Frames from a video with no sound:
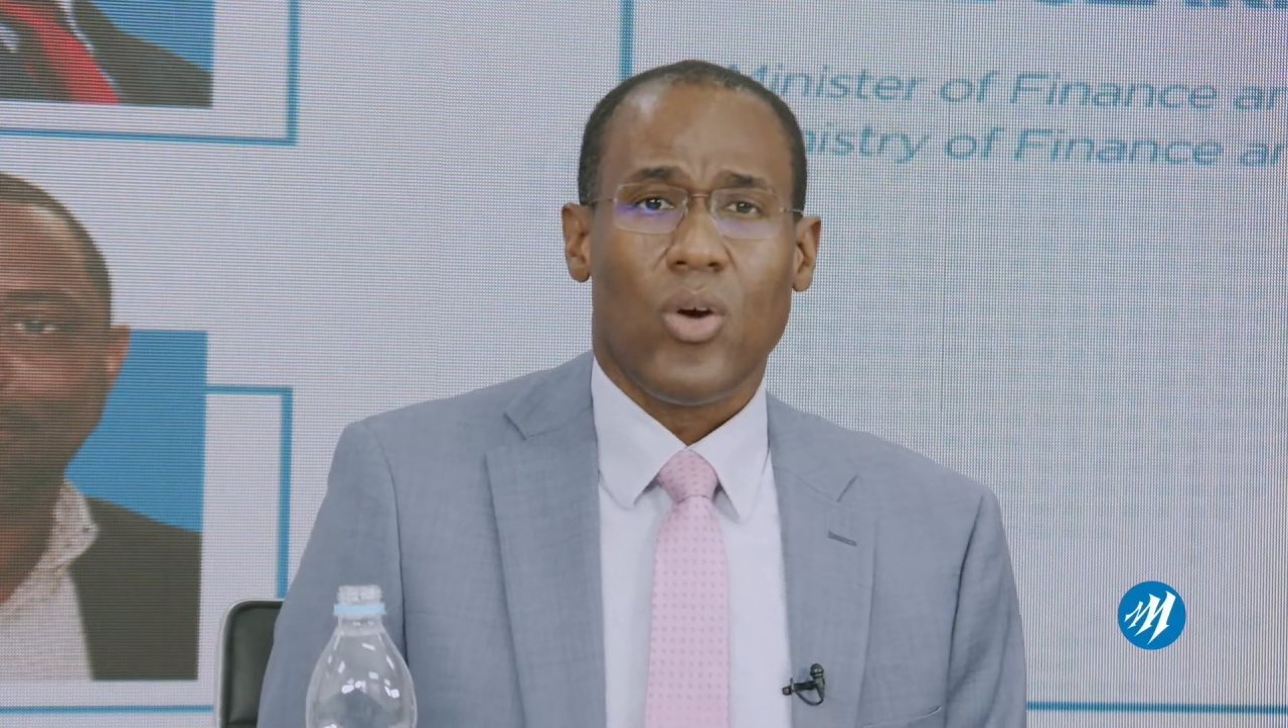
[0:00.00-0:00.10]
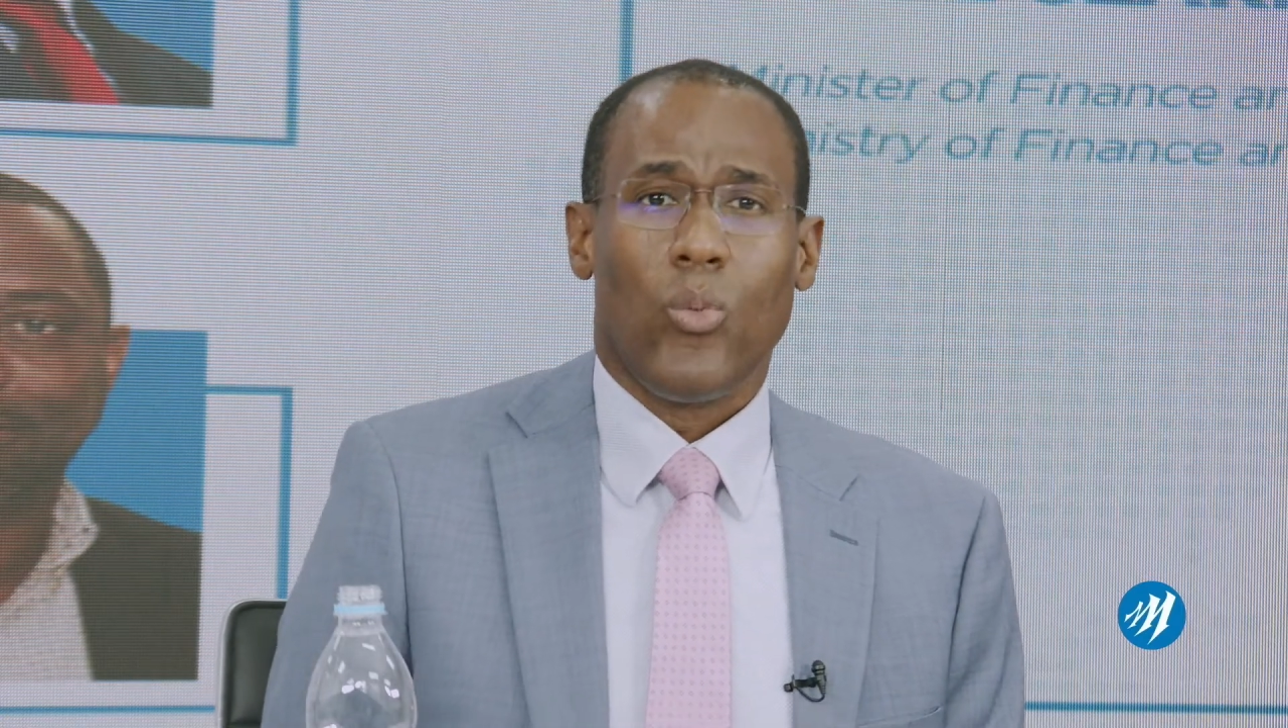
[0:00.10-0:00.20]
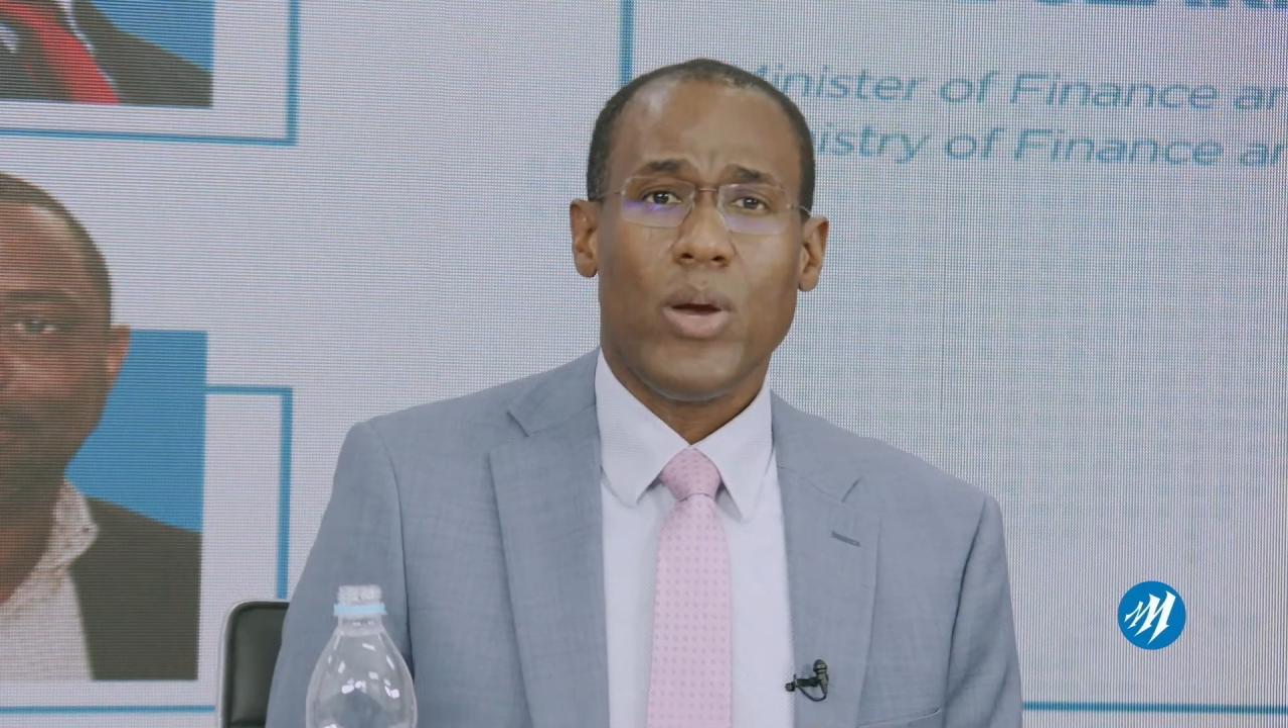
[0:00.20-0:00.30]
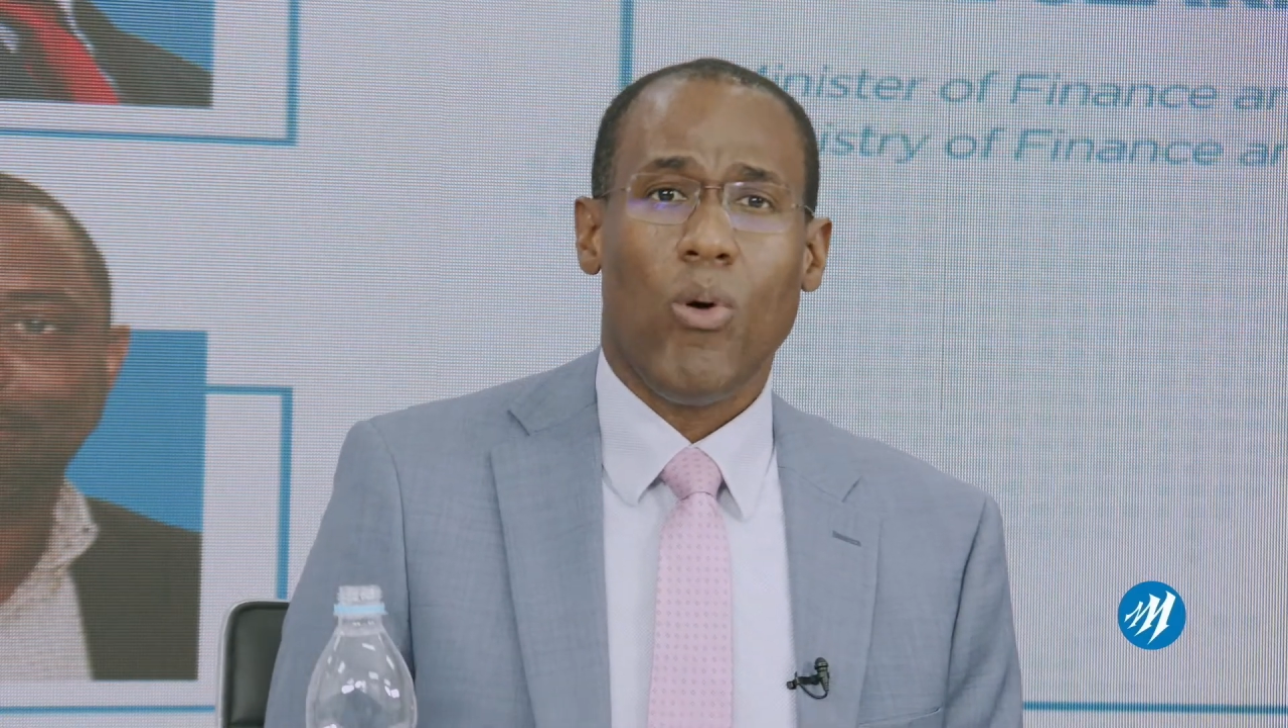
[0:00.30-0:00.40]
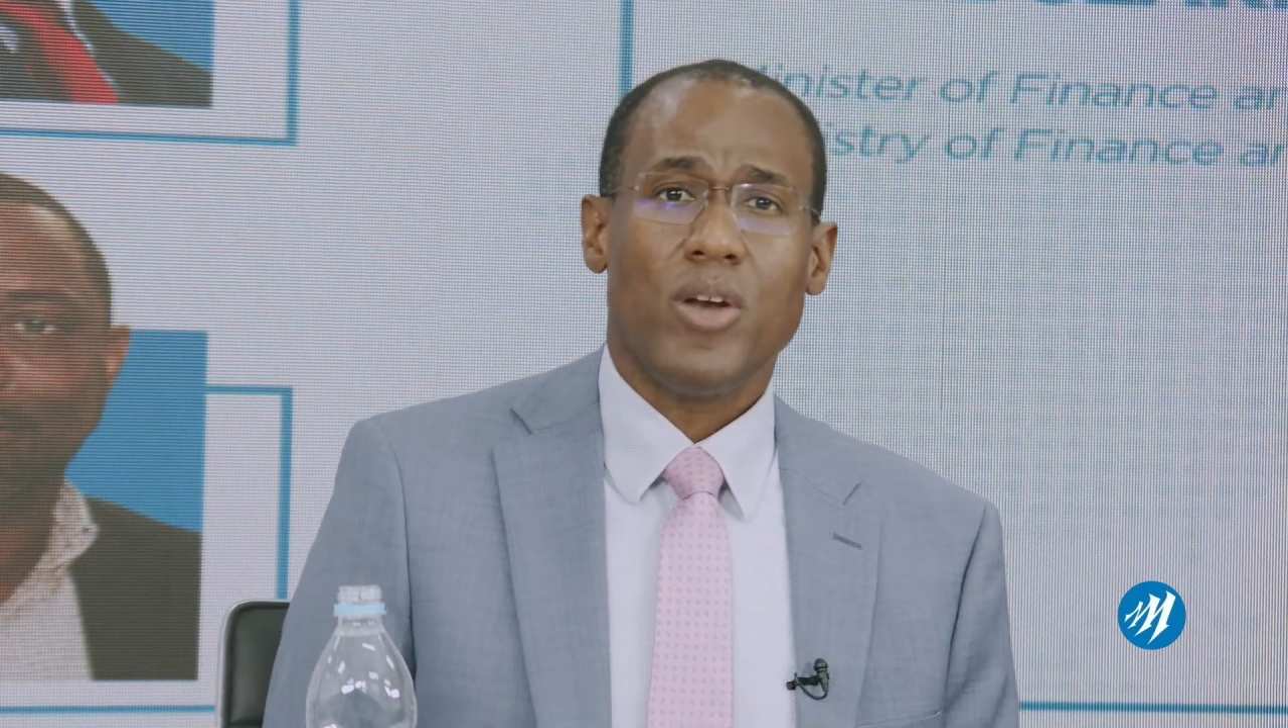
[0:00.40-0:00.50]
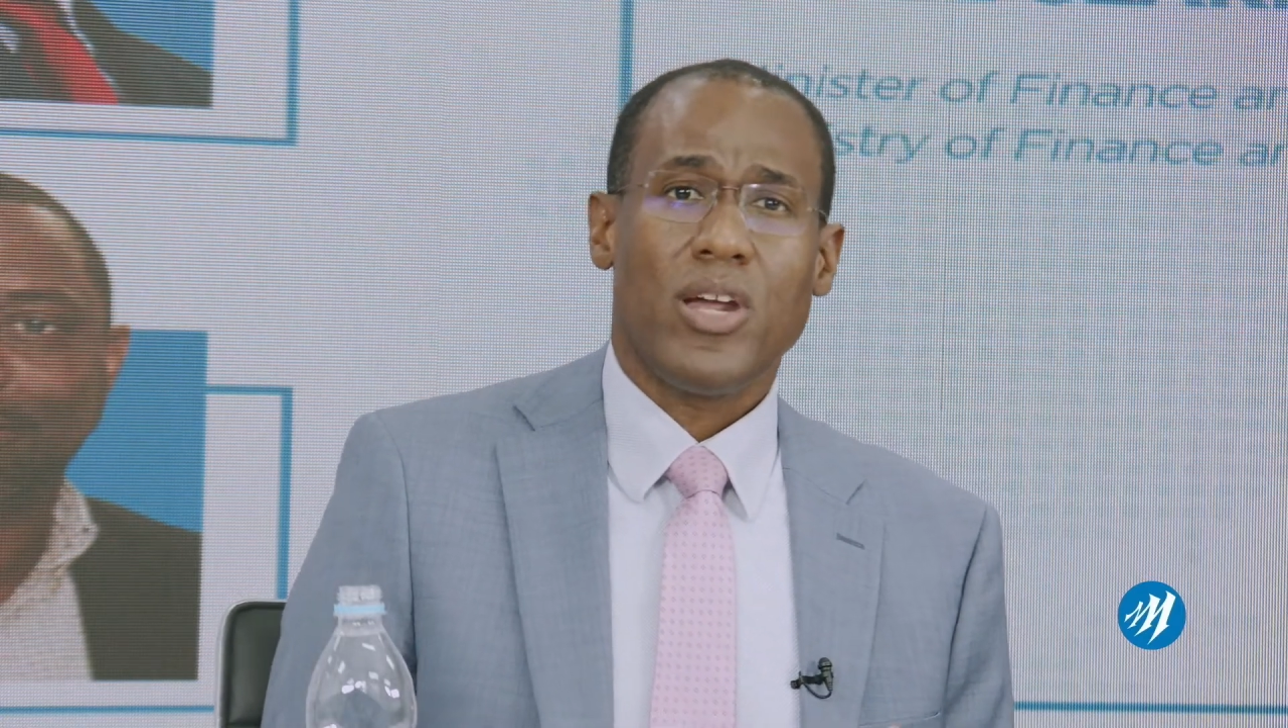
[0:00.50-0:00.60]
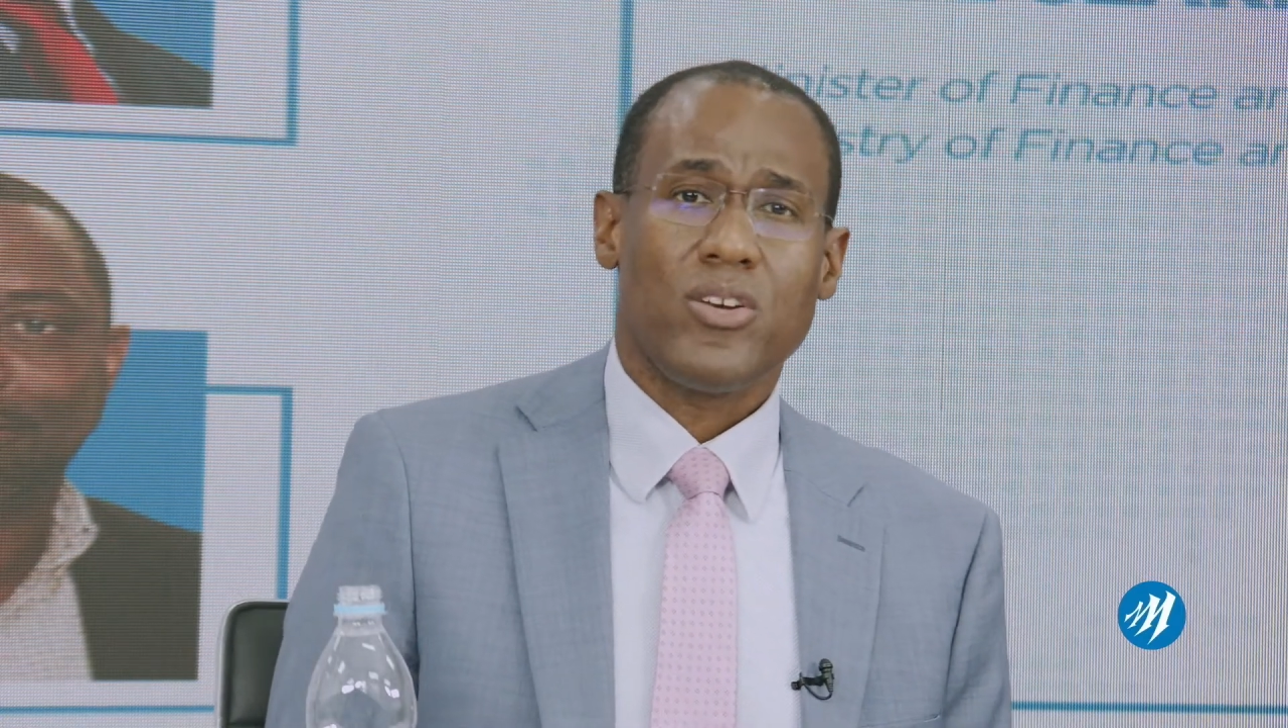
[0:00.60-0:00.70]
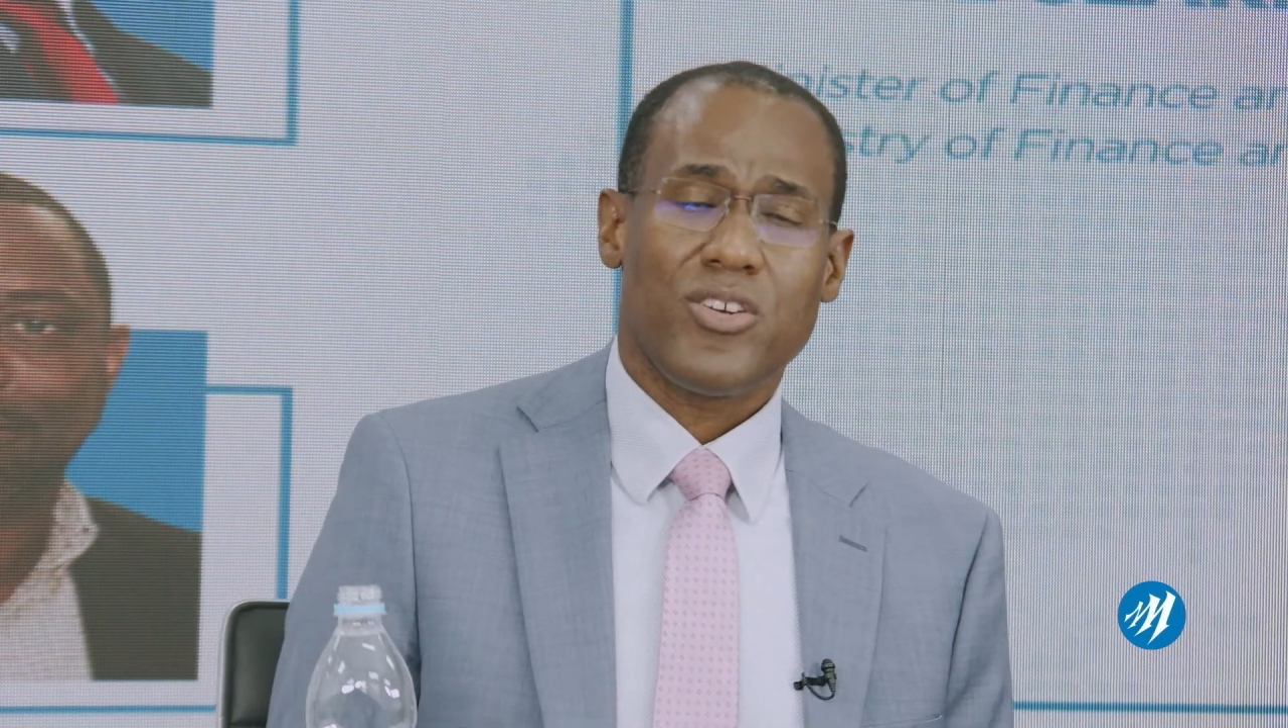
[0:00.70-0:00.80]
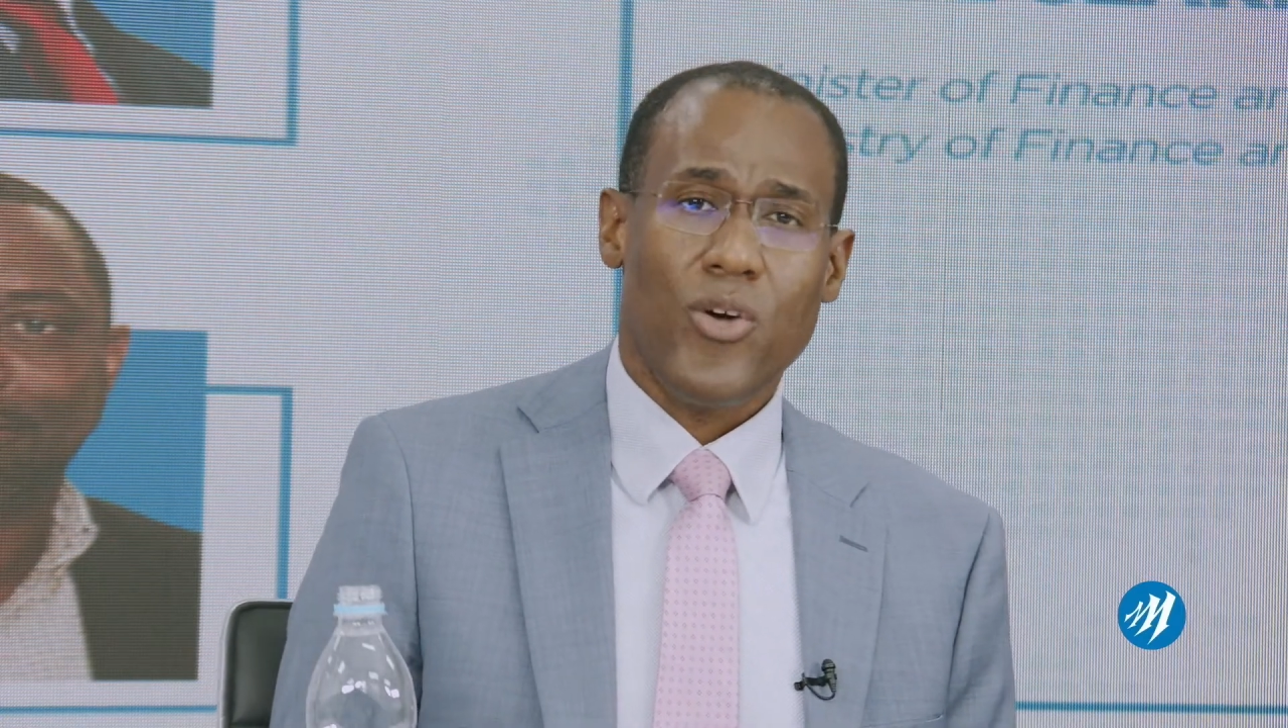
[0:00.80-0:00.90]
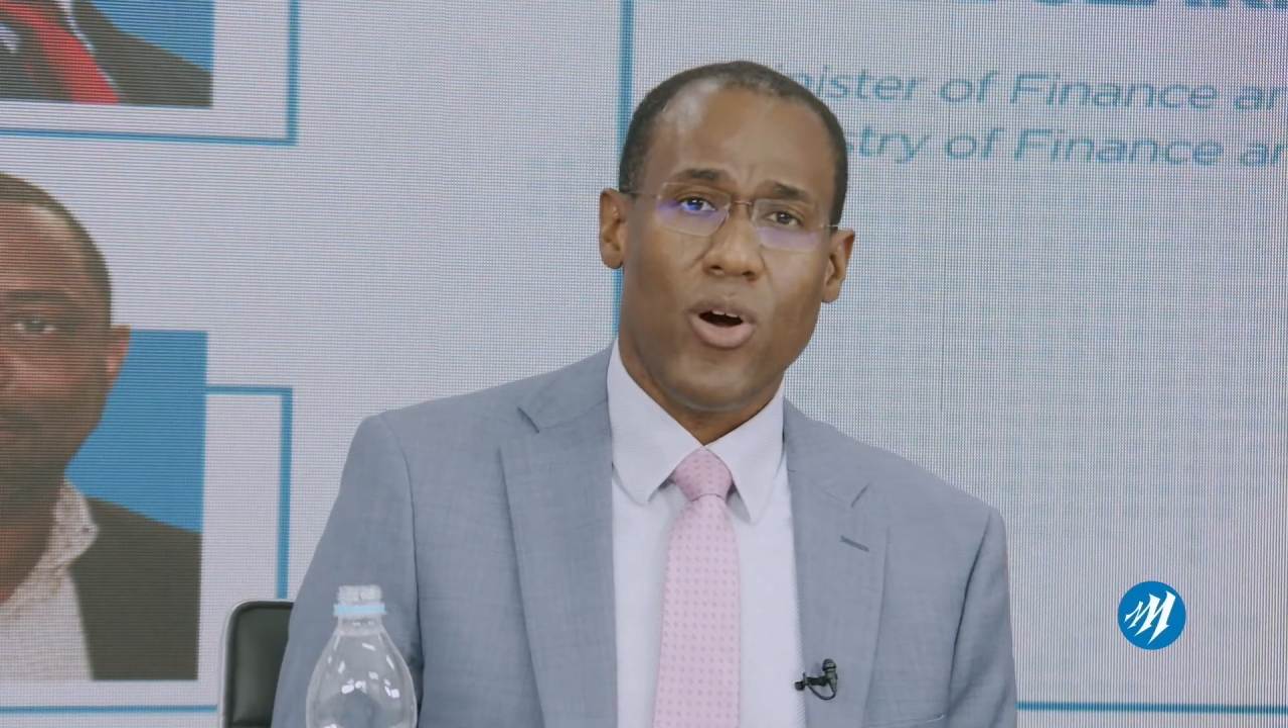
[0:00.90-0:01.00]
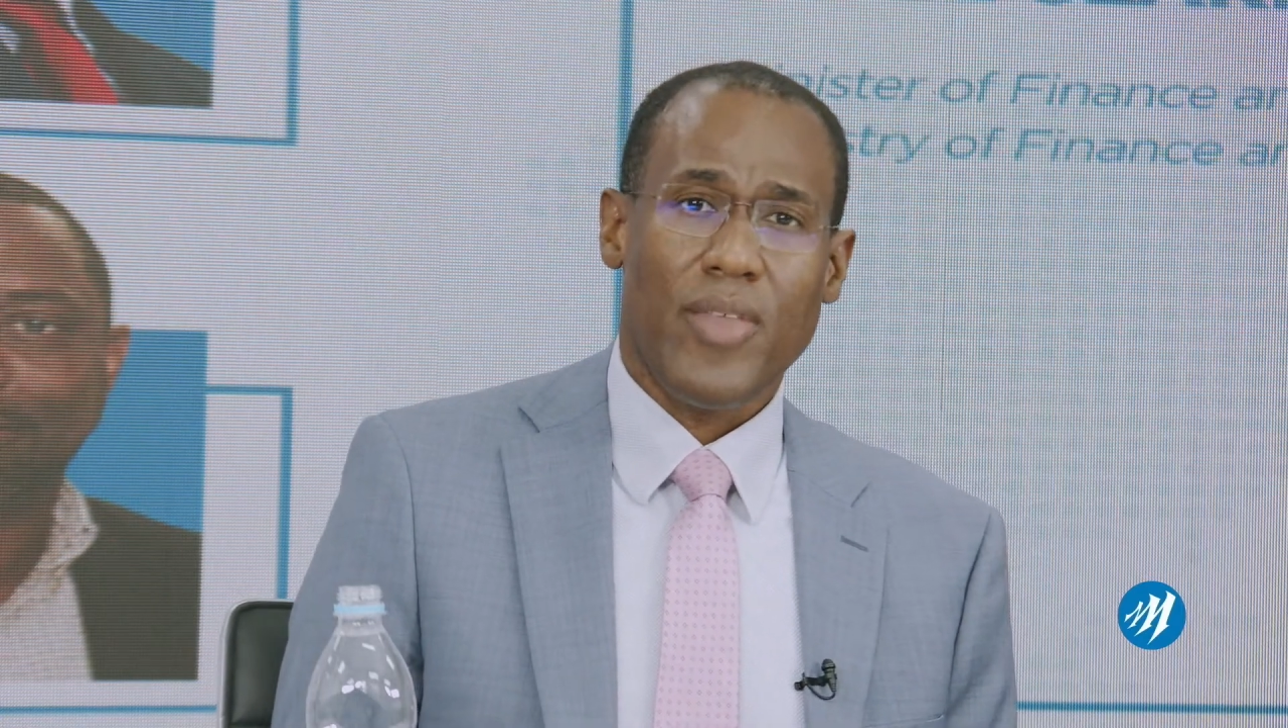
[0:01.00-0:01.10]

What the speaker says: We want to ensure